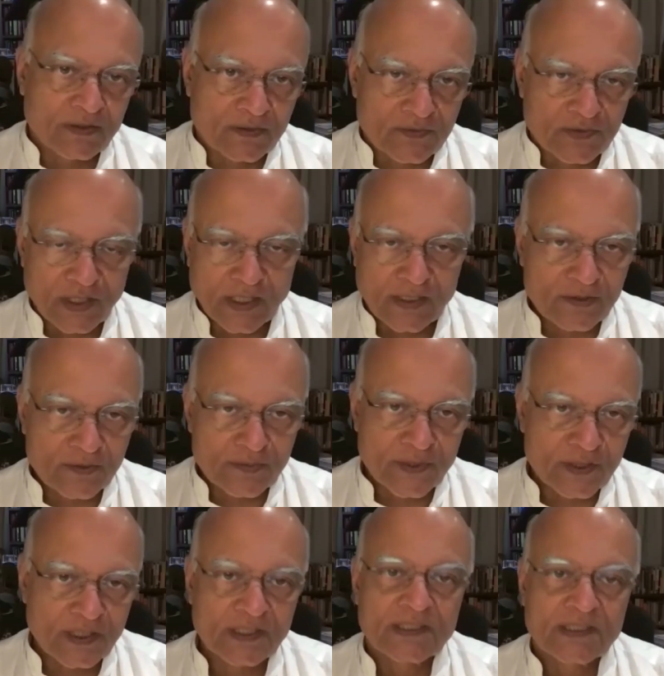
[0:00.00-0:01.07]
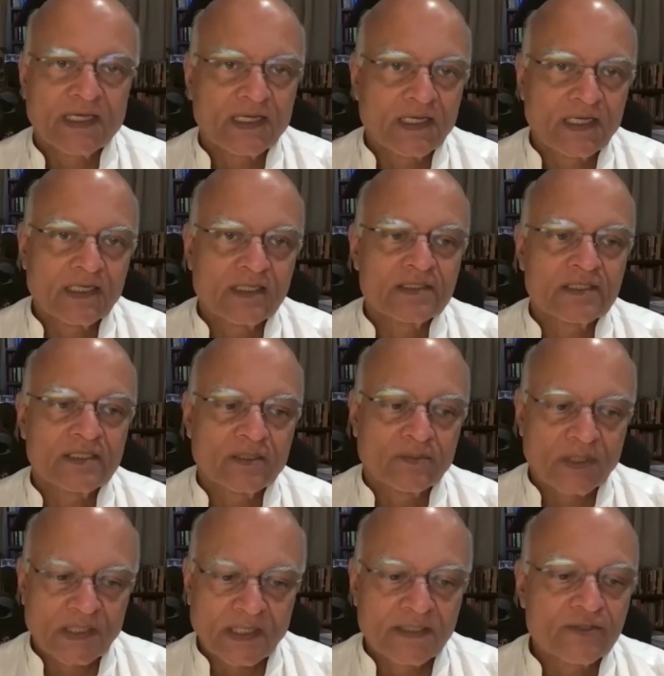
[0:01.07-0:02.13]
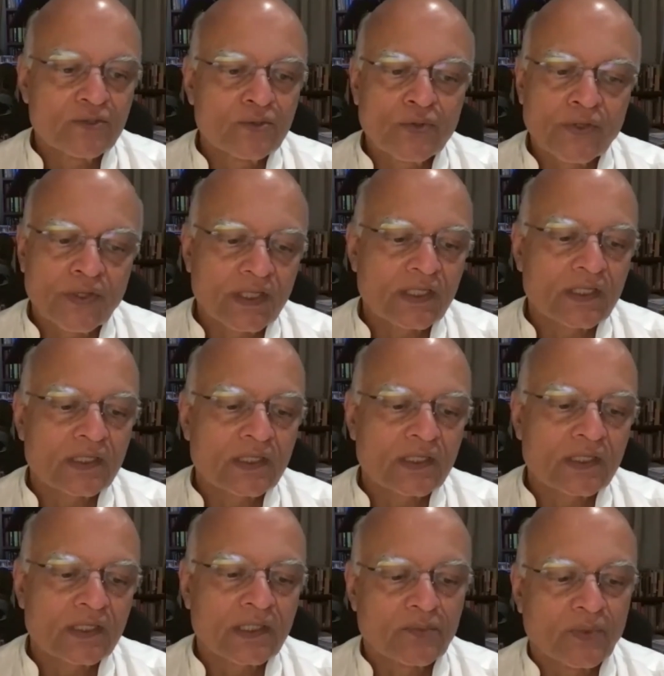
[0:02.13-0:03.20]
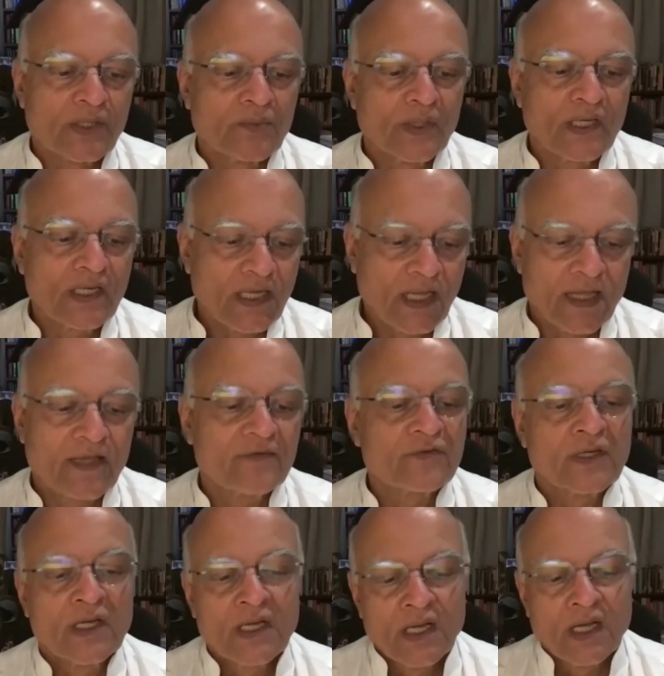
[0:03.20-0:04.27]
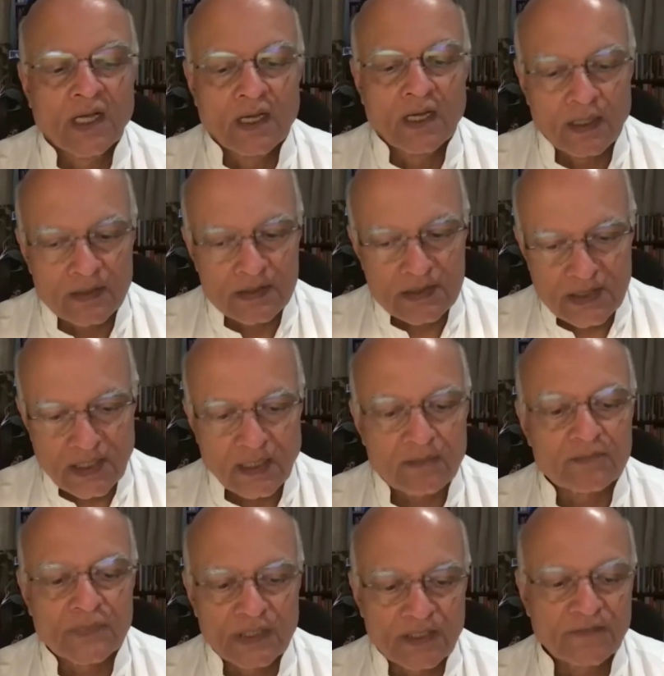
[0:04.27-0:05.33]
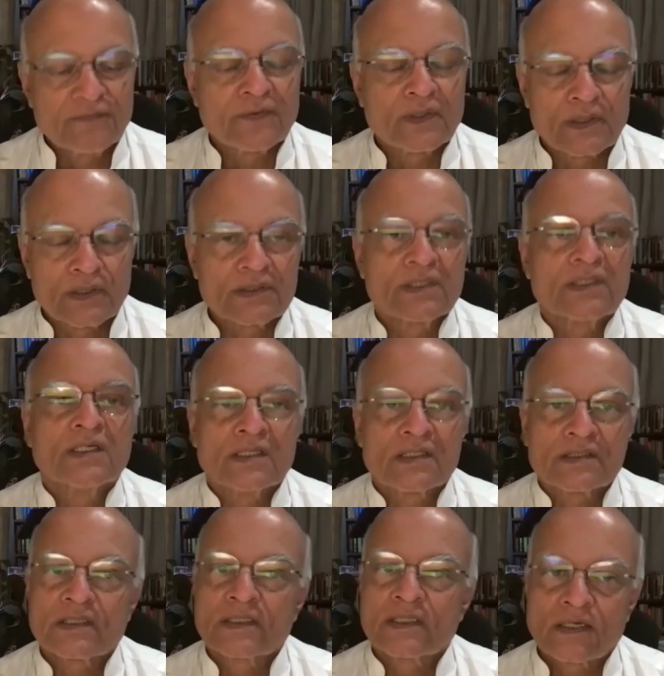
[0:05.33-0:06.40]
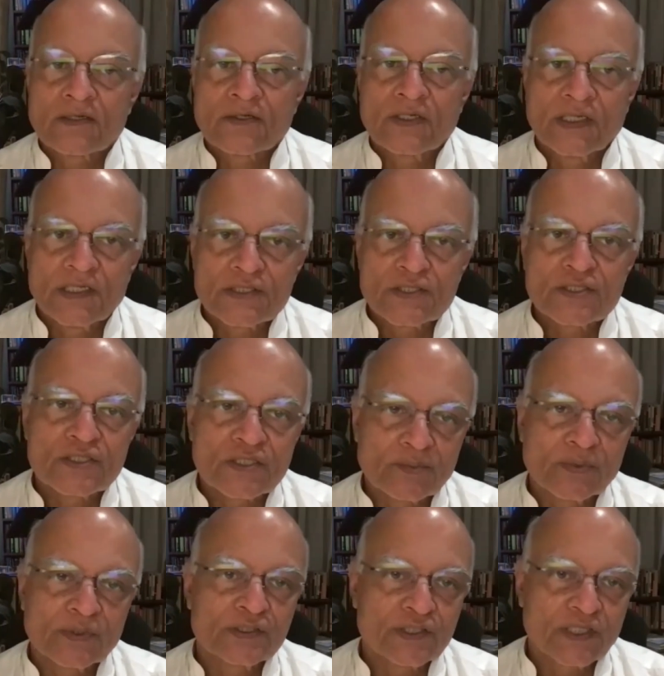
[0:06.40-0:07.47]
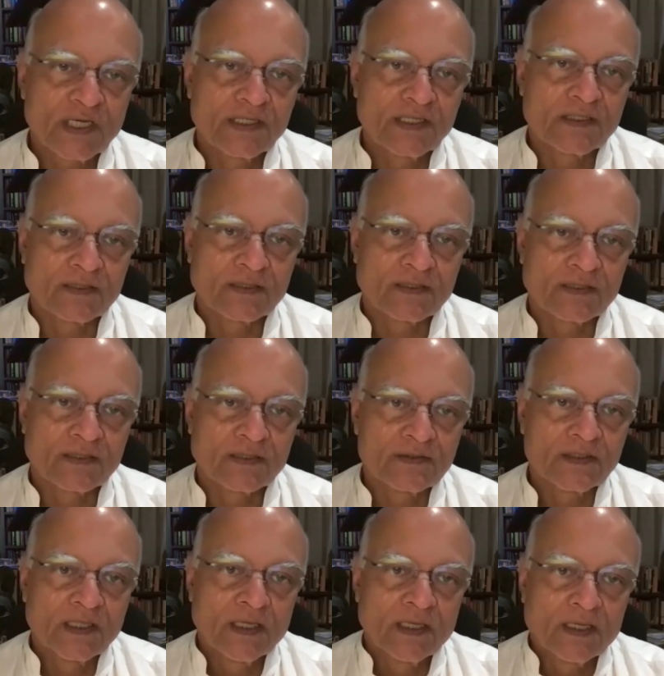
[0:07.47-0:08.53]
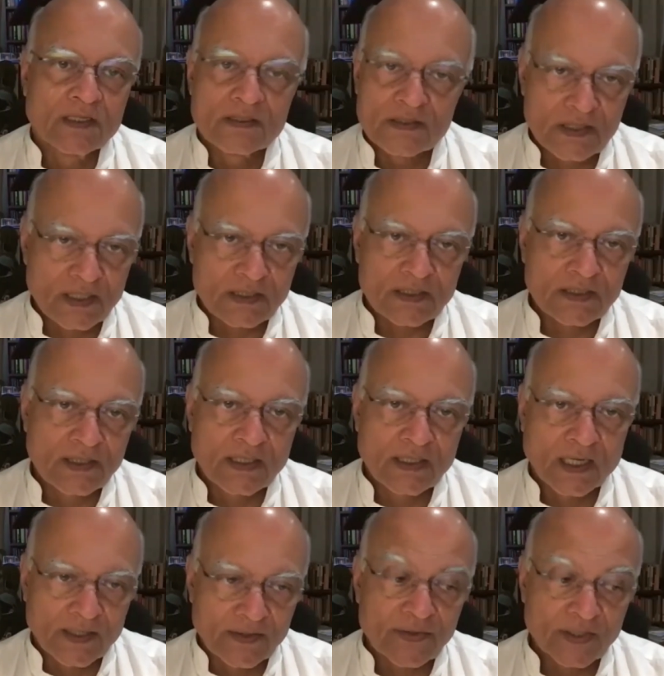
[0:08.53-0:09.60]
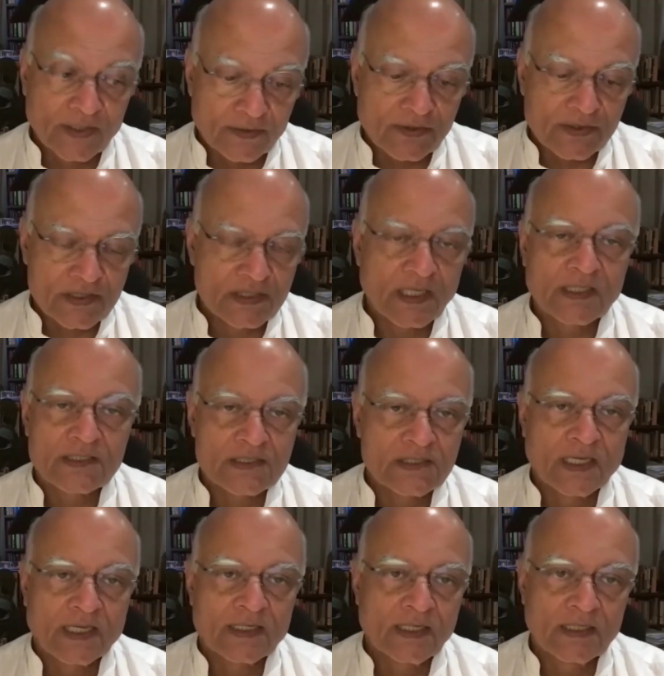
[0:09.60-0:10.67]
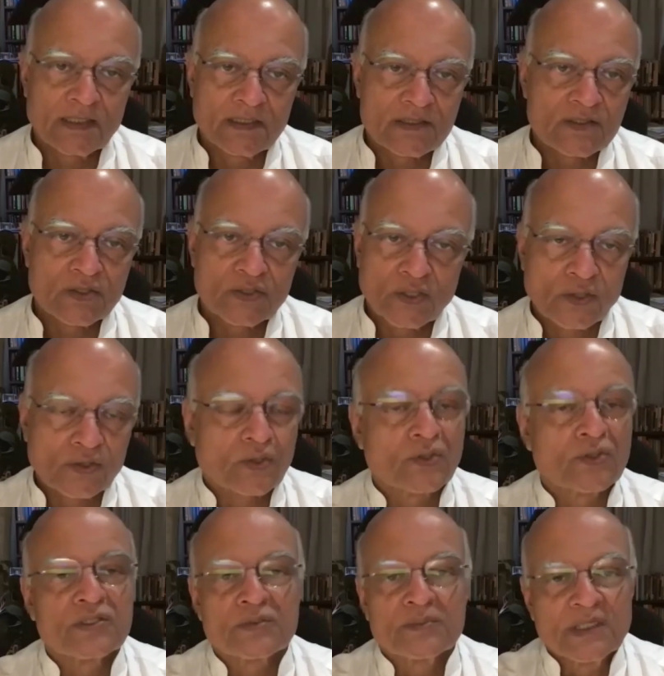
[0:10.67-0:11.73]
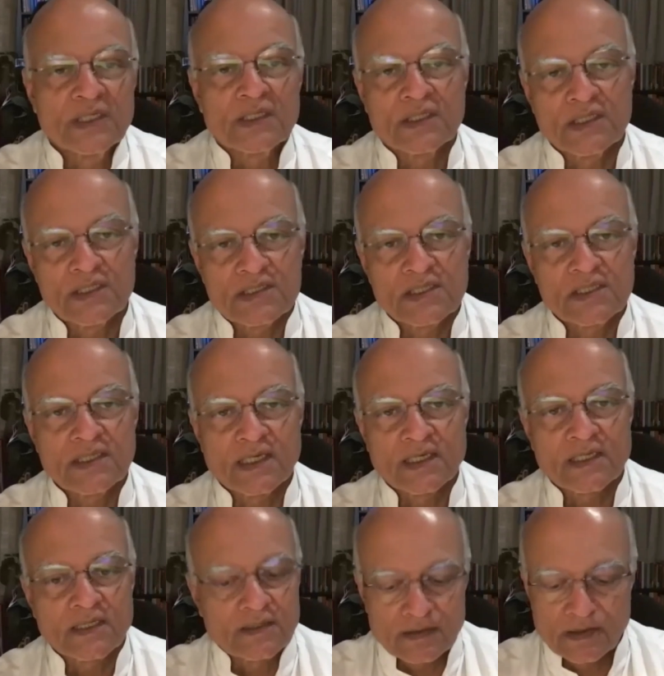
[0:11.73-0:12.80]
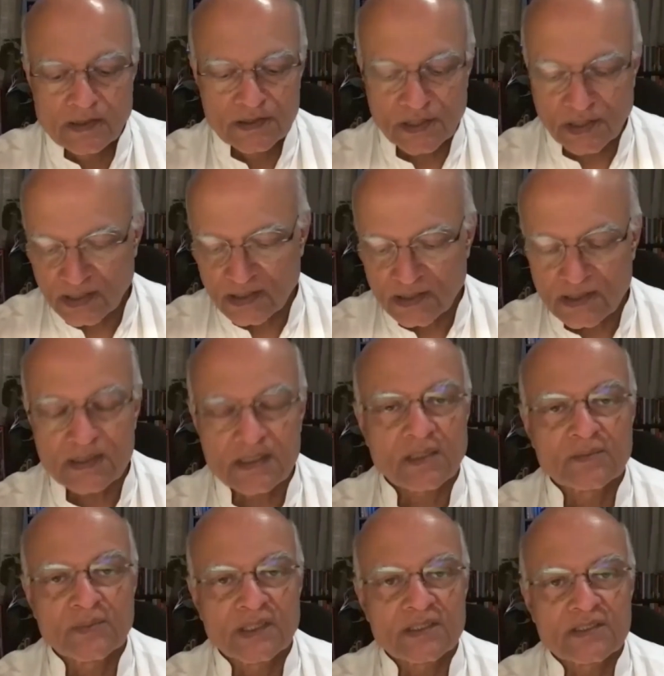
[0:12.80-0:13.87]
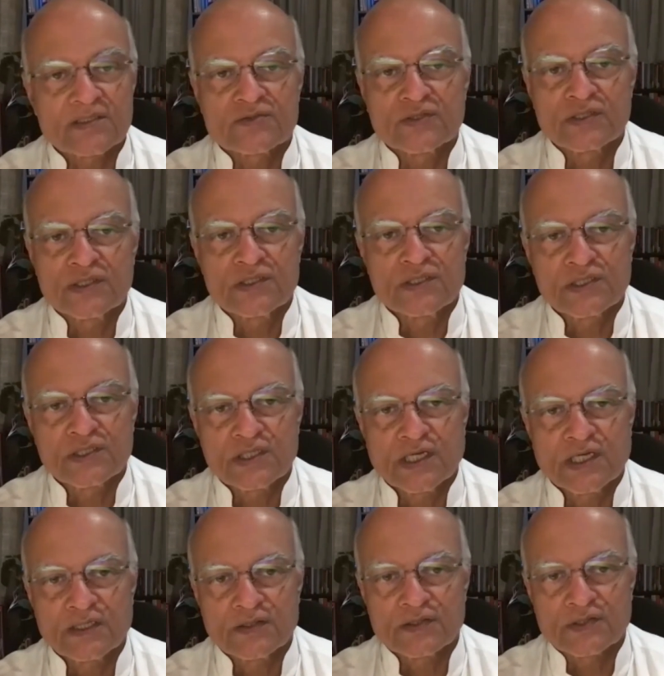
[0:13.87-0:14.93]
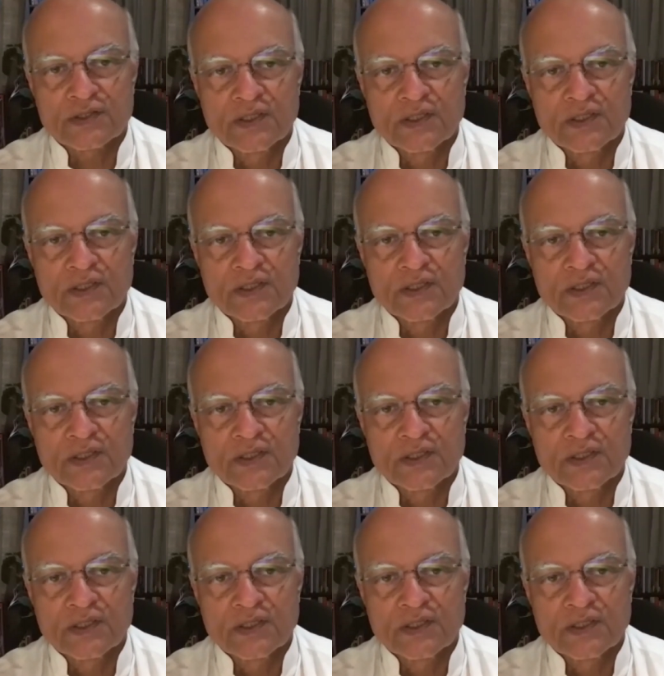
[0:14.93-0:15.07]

trying to predict headlines here, but I do think that we will have some difficult years in our relationship with China. Certainly, I think this next decade is not going to be an easy decade, and that China is our biggest strategic challenge.